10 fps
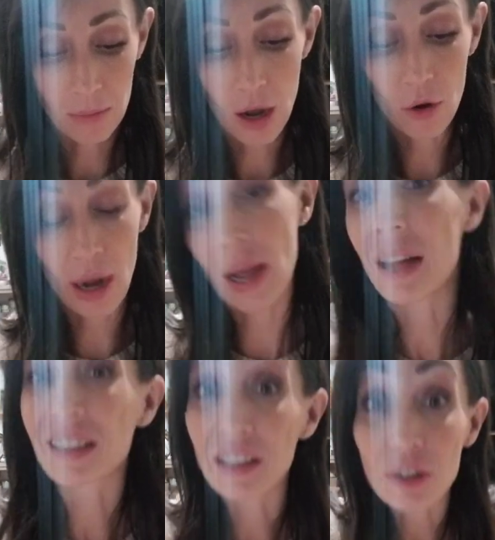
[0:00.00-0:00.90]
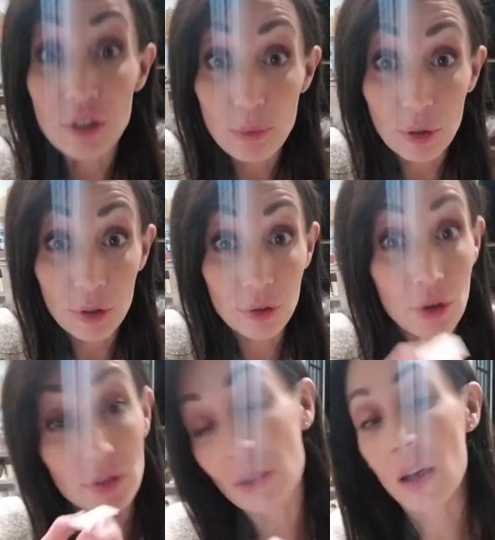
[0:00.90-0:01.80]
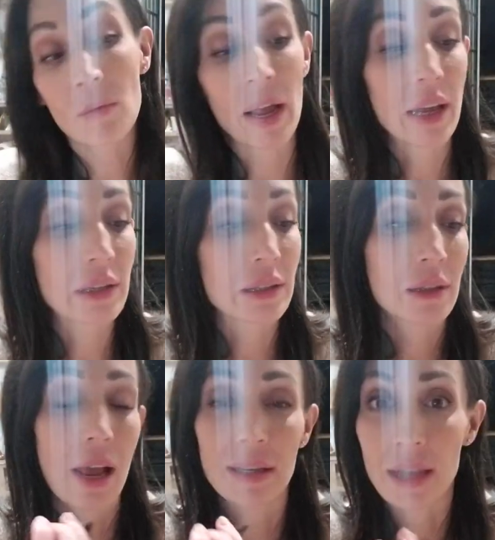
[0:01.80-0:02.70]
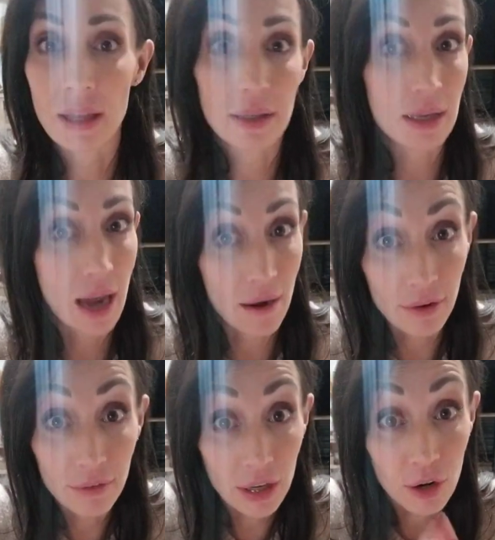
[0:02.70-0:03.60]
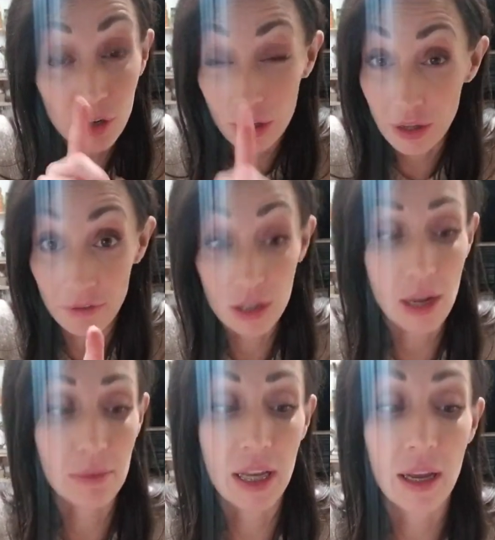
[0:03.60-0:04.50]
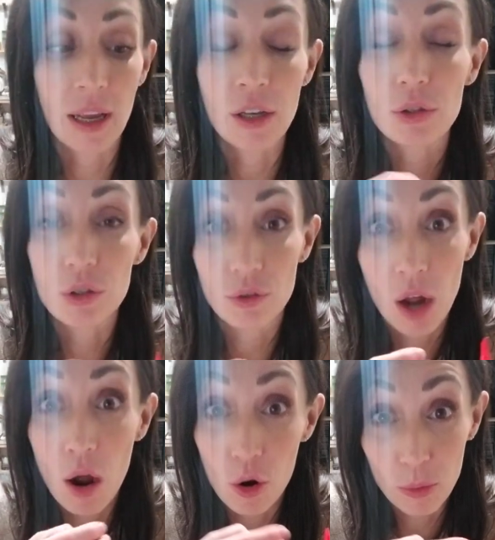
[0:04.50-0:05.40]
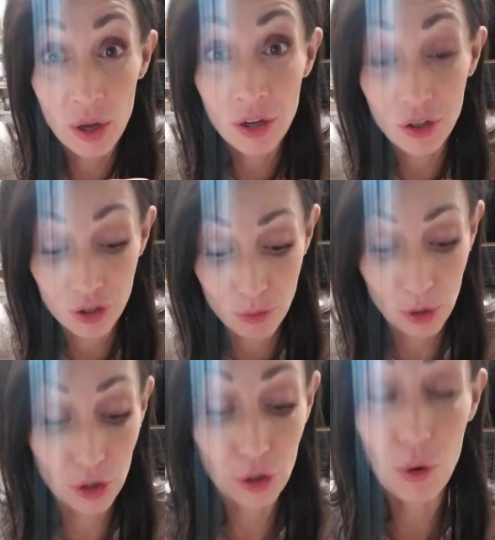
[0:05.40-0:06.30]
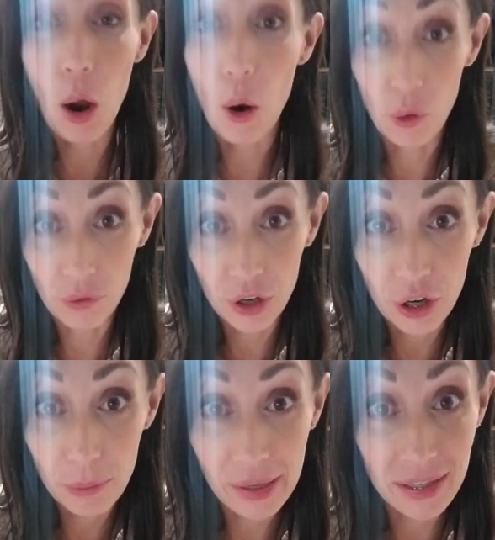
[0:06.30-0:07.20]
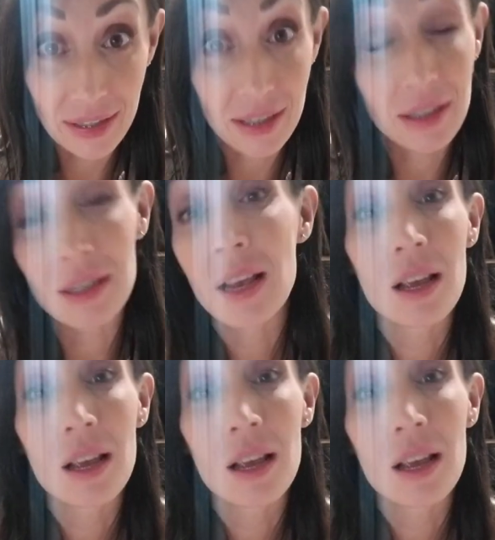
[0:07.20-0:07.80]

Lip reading: Okay, a little super glue goes a long ways. I say this in every video and I'll never stop saying it. Do not open your super glue over your pieces.